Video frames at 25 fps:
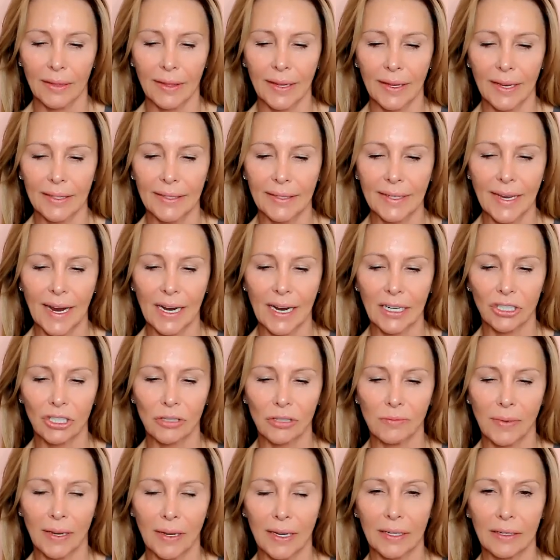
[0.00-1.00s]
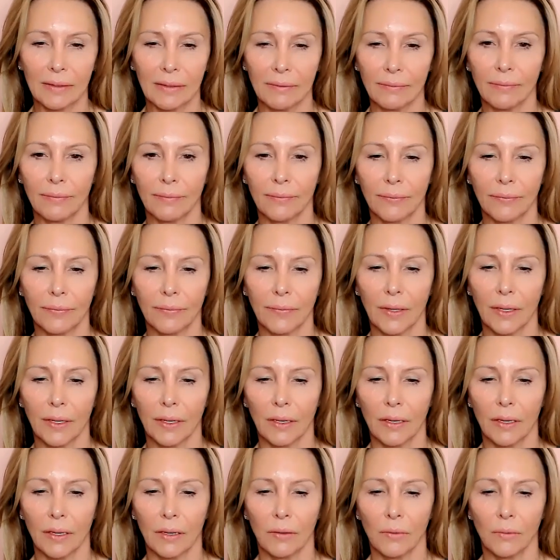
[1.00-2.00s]
the attachment
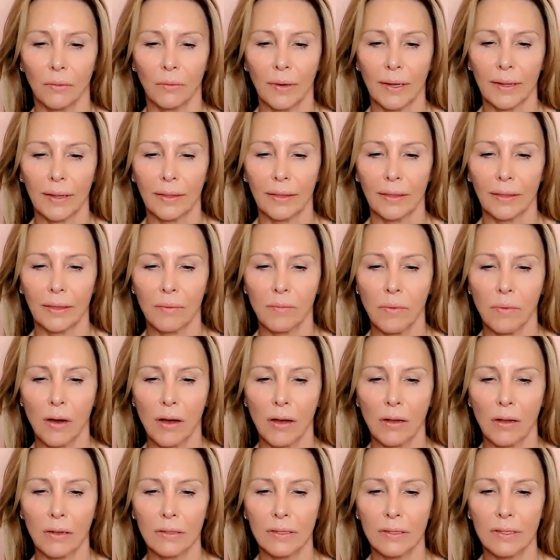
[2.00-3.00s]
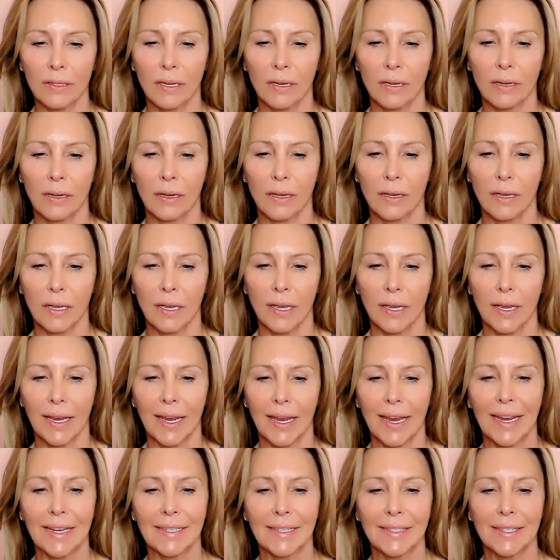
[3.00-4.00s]
with the balls.
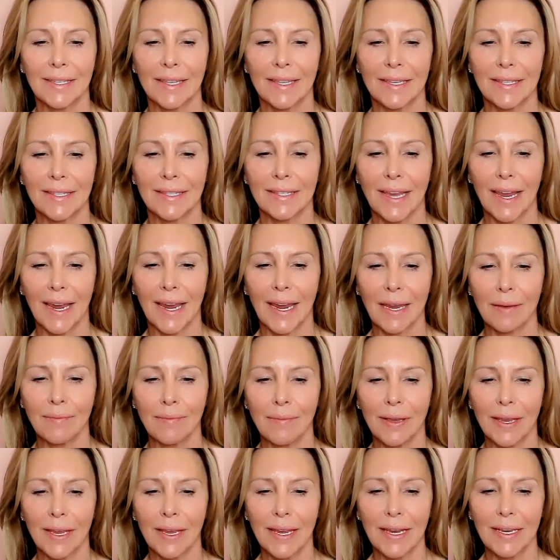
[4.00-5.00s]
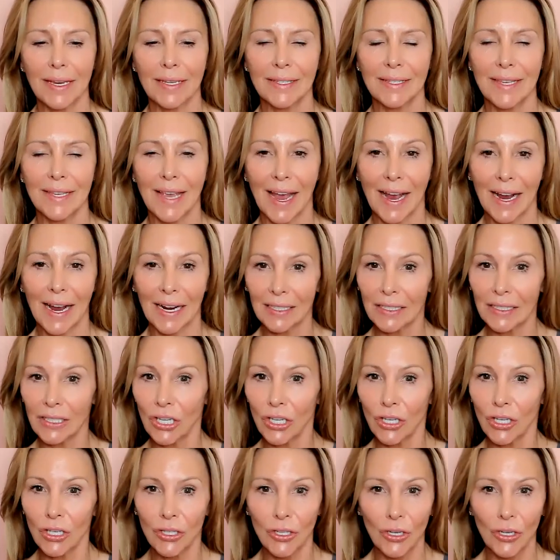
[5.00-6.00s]
It's the same exact
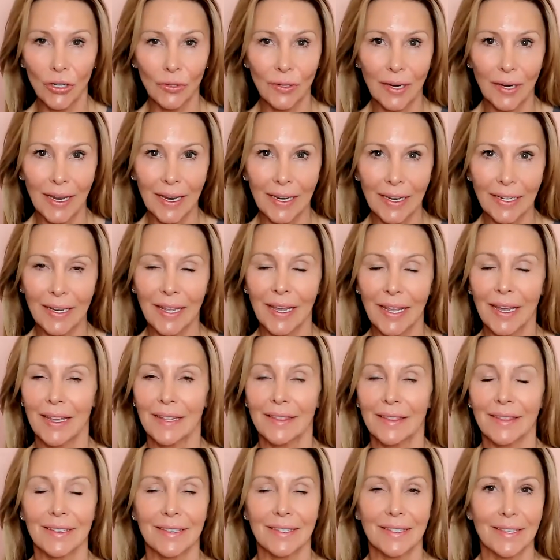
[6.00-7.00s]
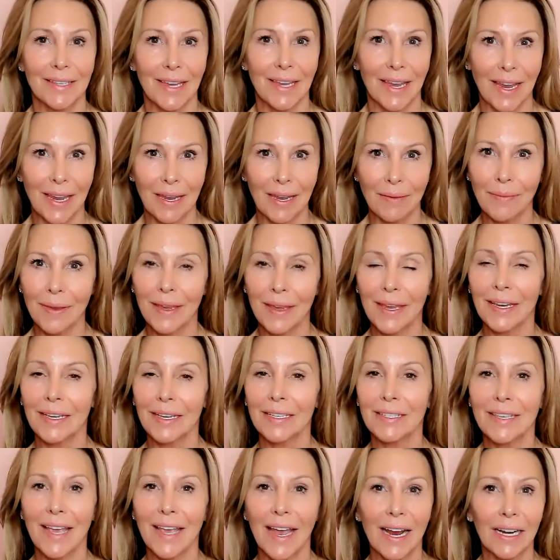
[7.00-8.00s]
unit, the same
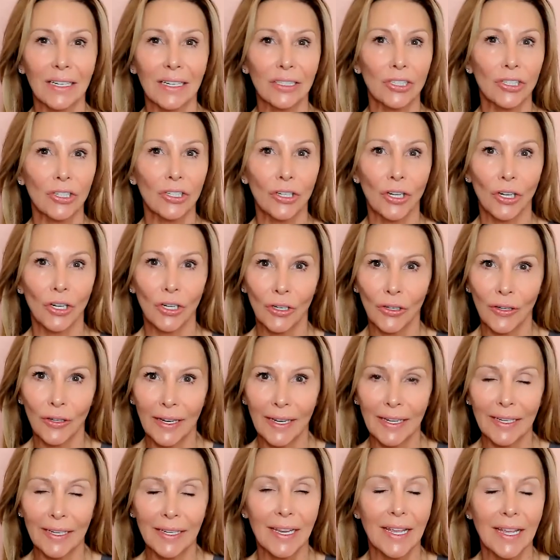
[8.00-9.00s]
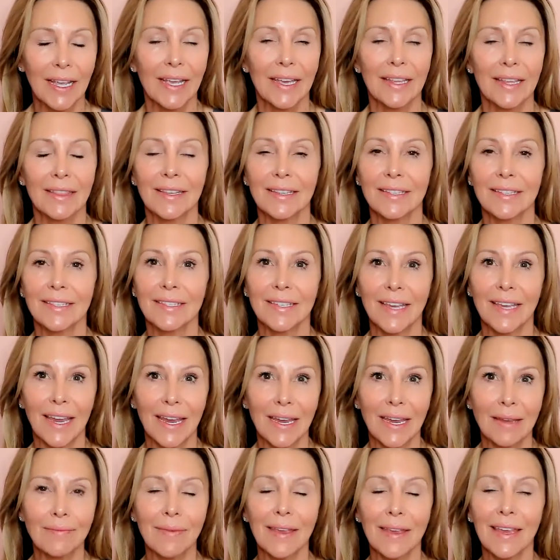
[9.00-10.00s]
exact current, the
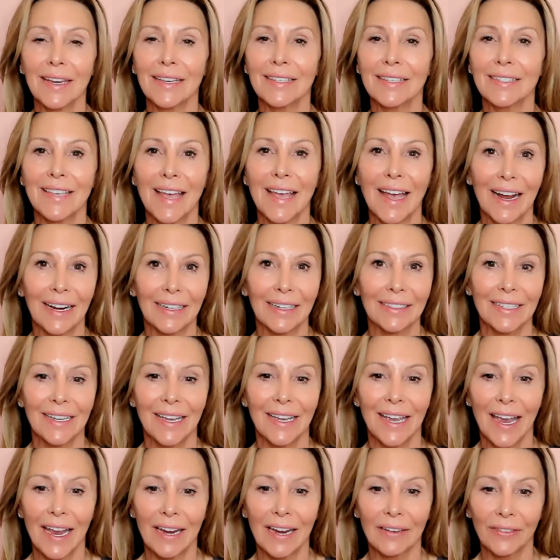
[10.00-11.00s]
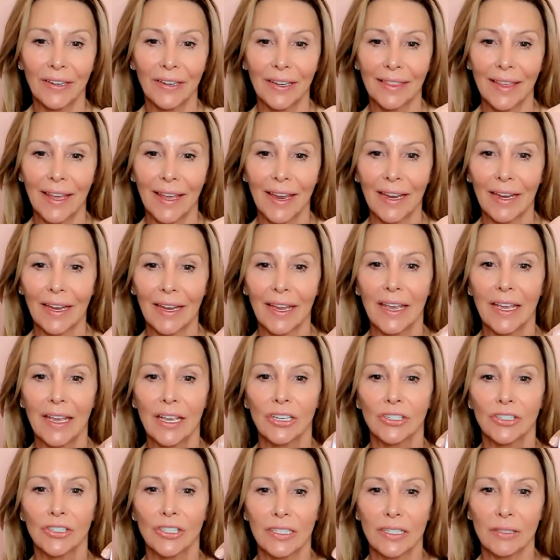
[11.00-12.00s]
same exact everything.
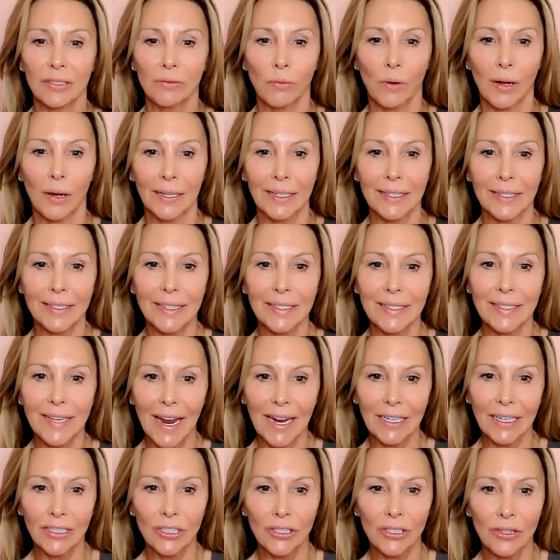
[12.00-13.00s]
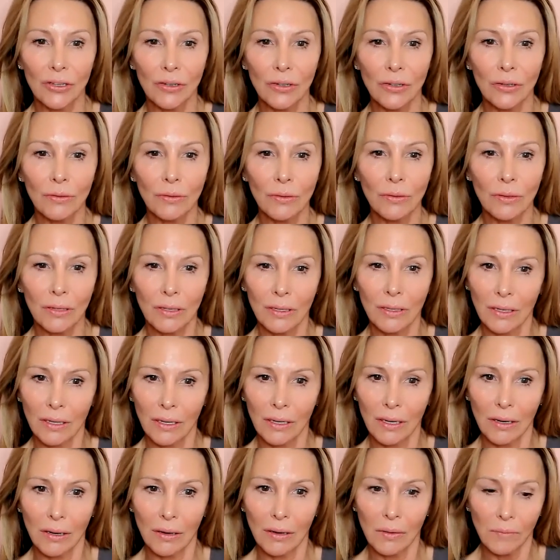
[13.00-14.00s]
Just one is attached through
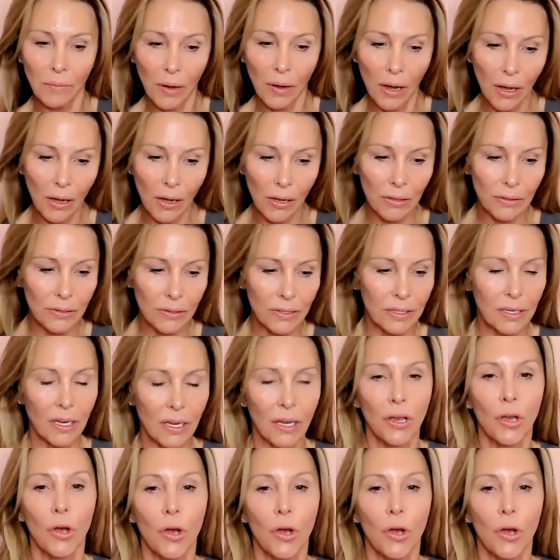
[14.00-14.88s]
balls,